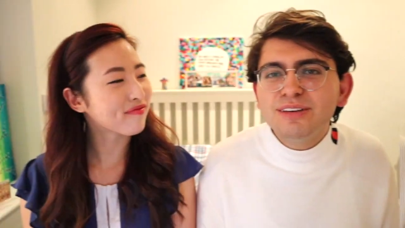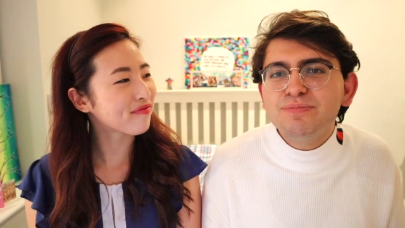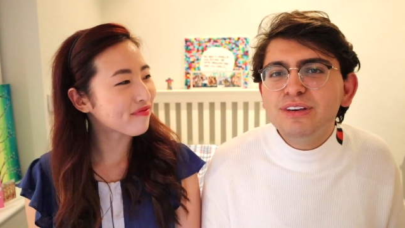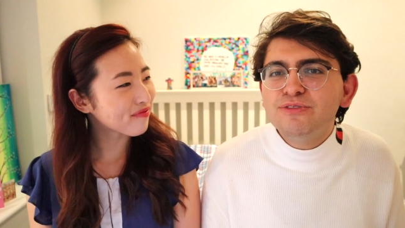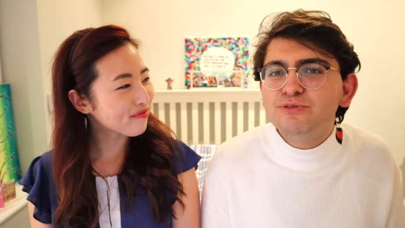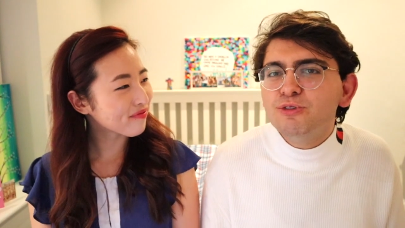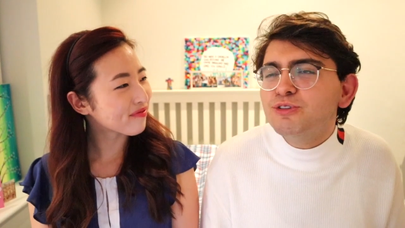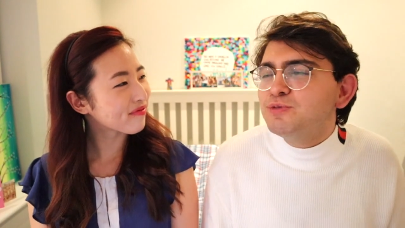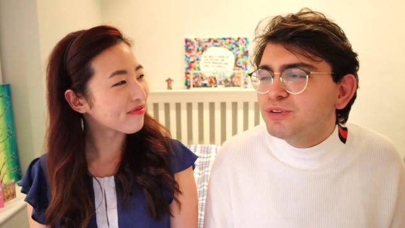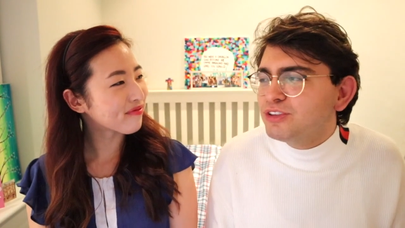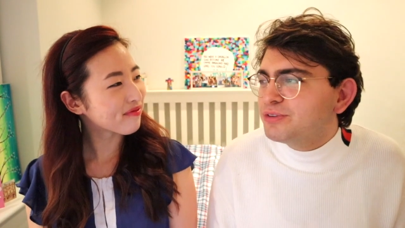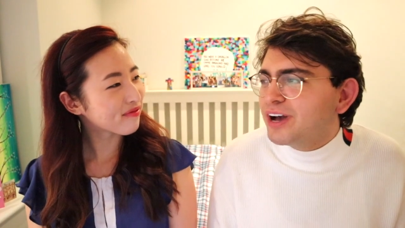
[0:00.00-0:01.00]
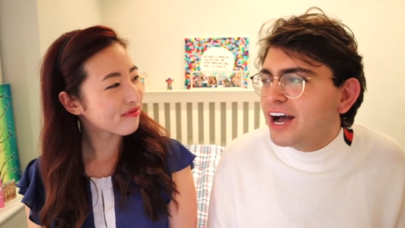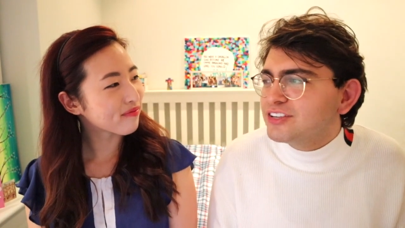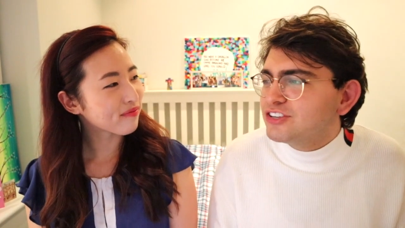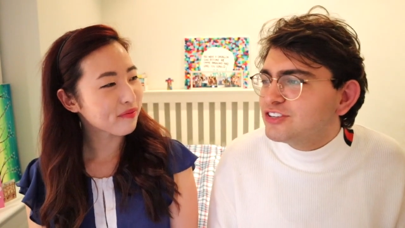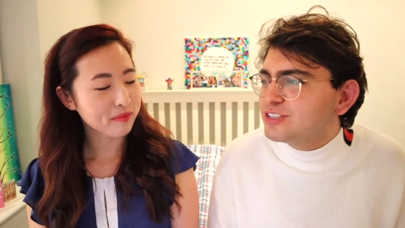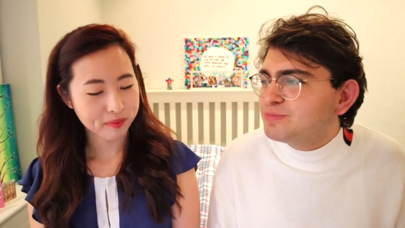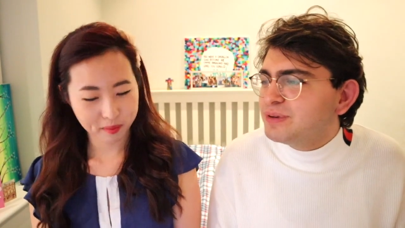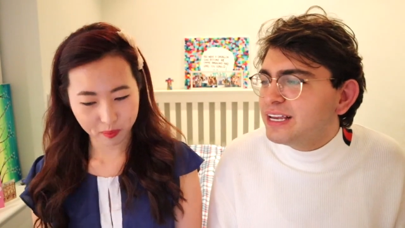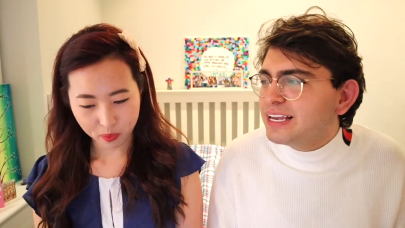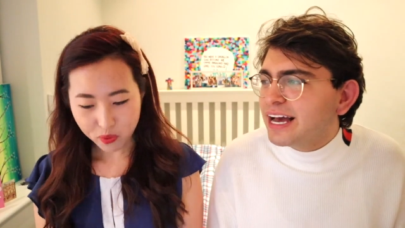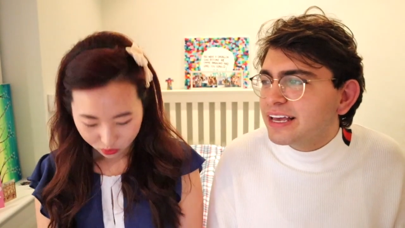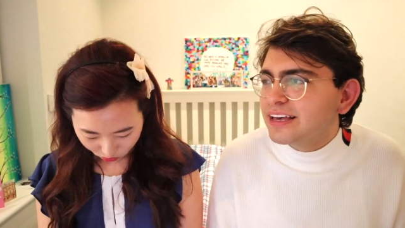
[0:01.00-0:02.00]
Speaker 1: to be forward with you guys and just
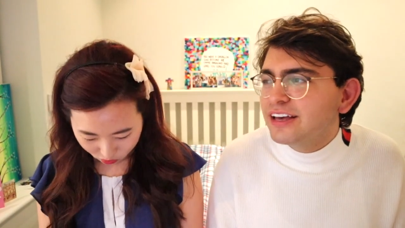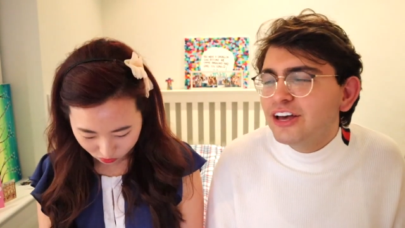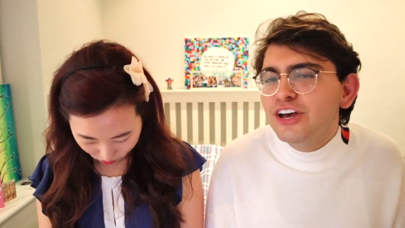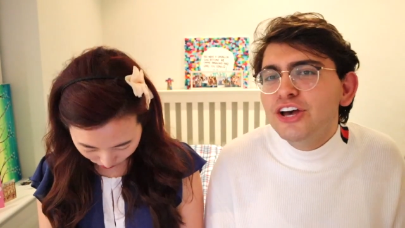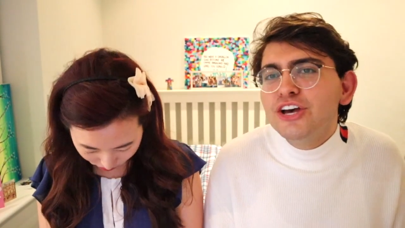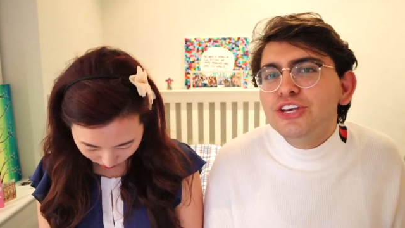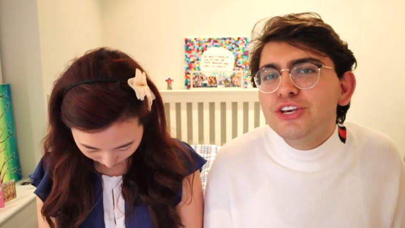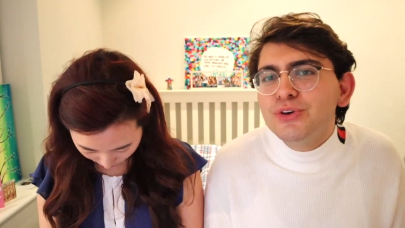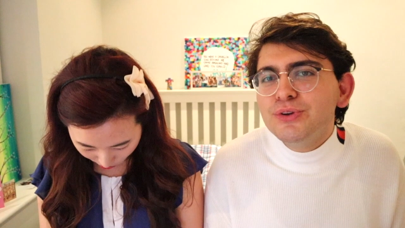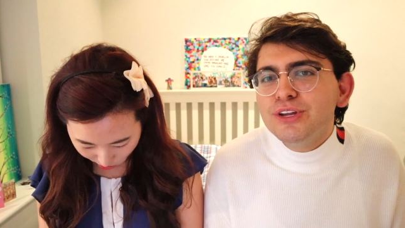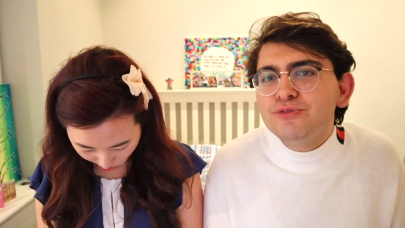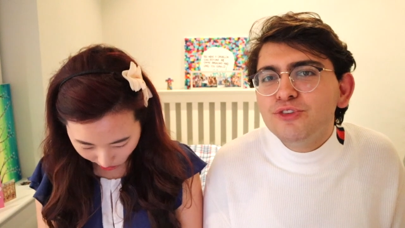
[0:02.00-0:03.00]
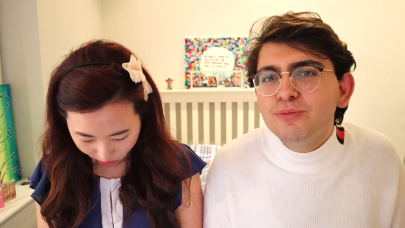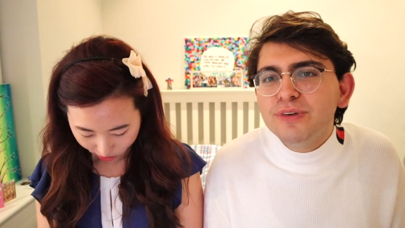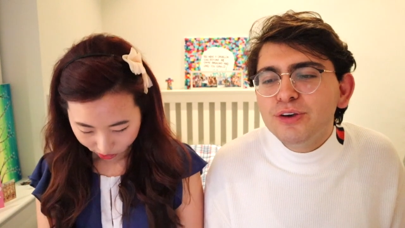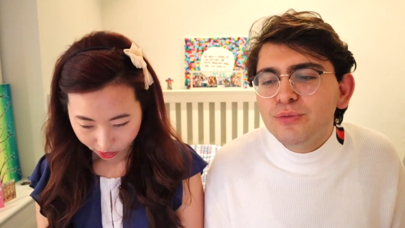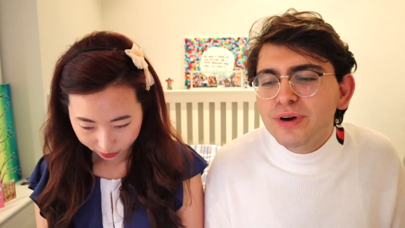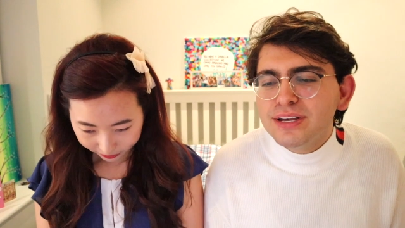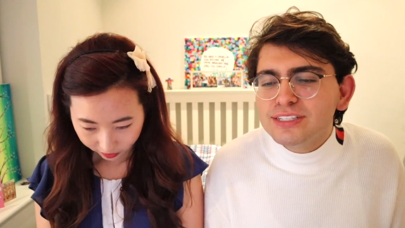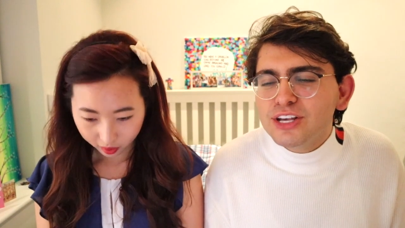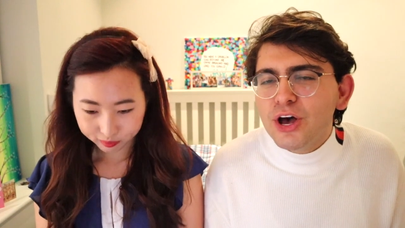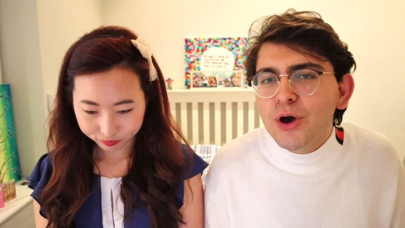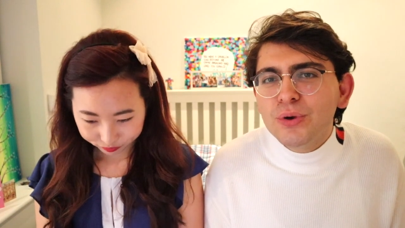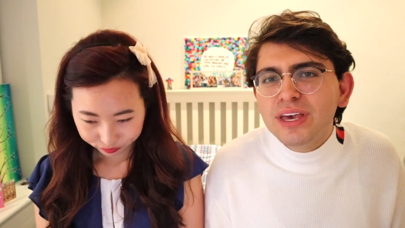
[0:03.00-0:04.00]
be like, uni for me
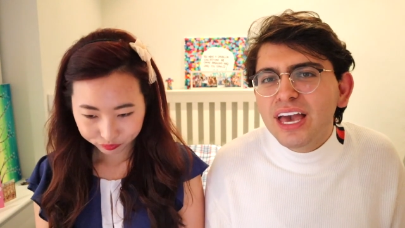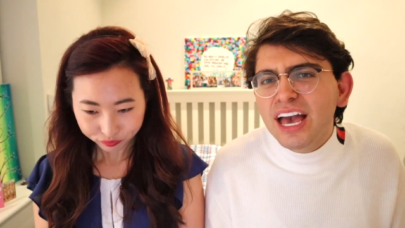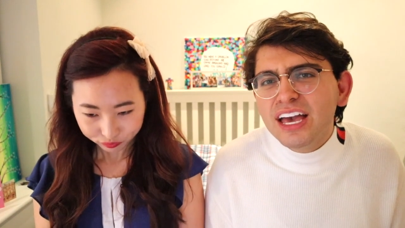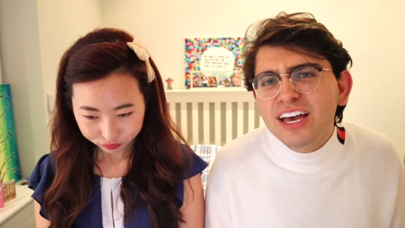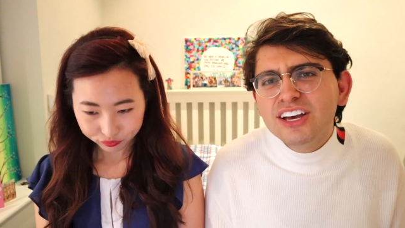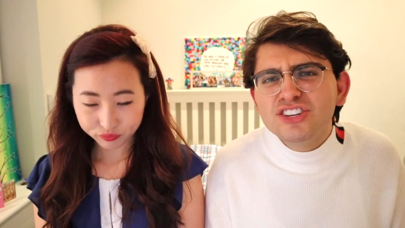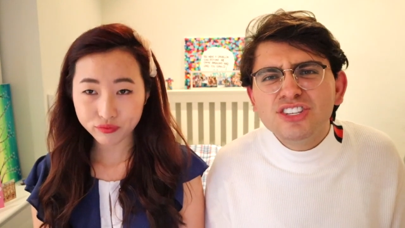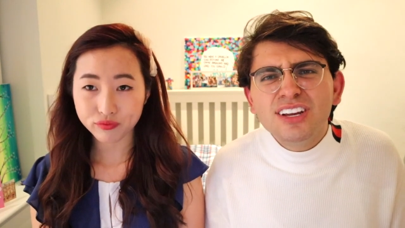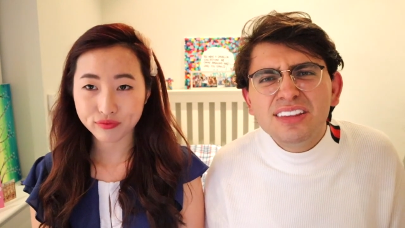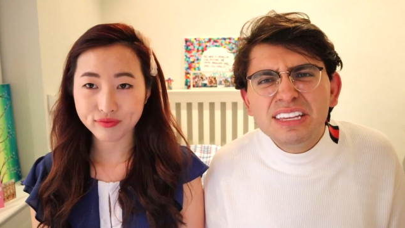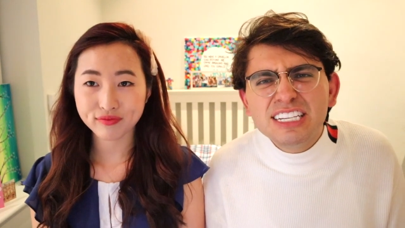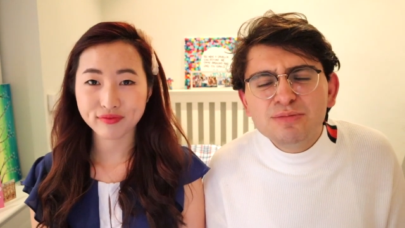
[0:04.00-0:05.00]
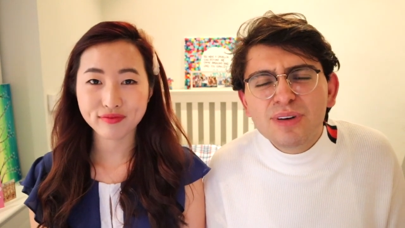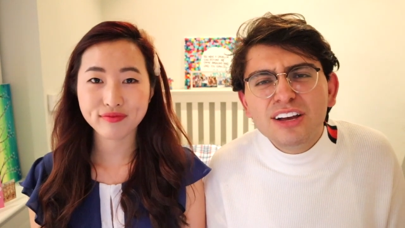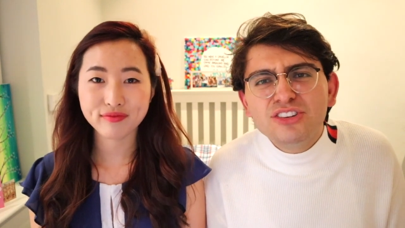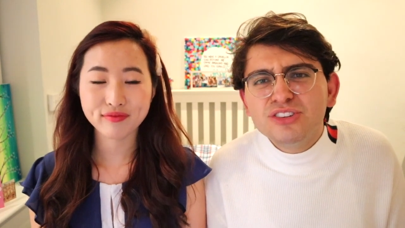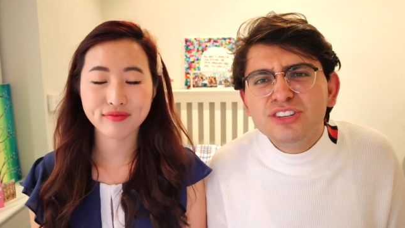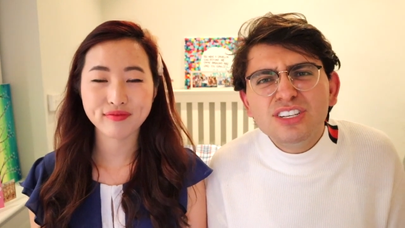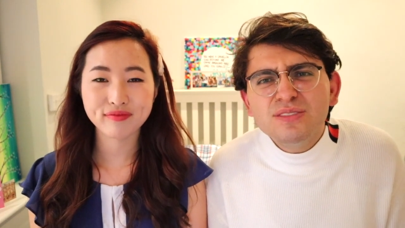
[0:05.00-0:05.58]
was okay-ish, nothing special.